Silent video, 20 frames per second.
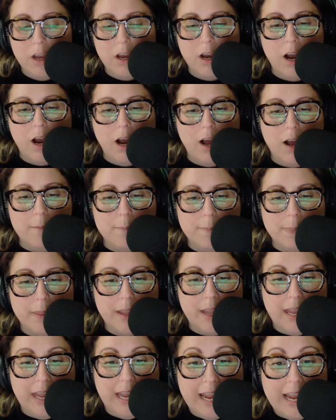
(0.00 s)

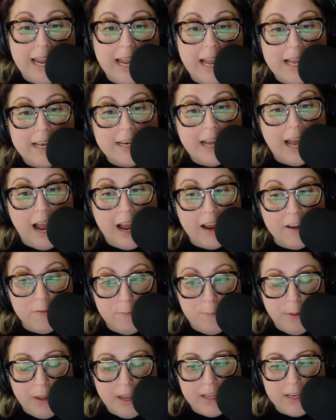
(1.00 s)
And
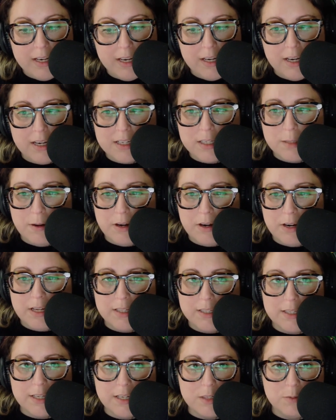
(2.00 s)
I've been in
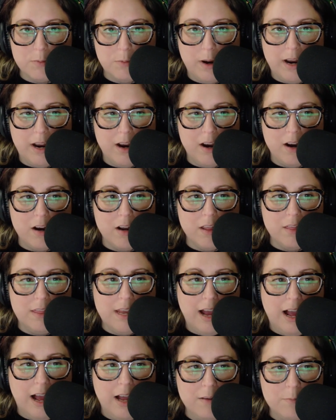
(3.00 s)
experiences where
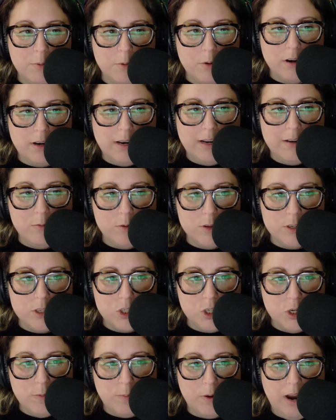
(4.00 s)
the onboarding was
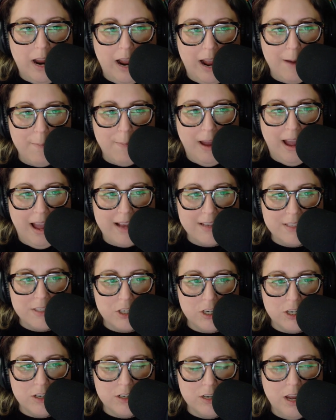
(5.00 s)
super
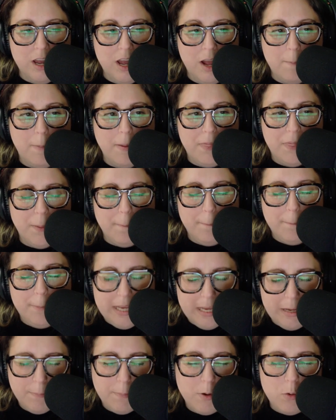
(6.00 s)
haphazard, but the
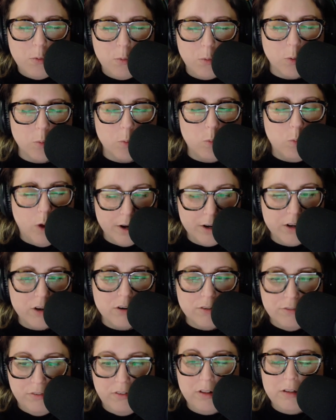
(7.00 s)
people were
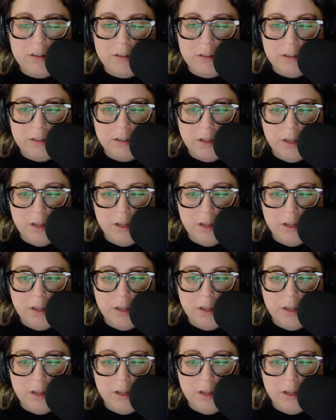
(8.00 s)
wonderful.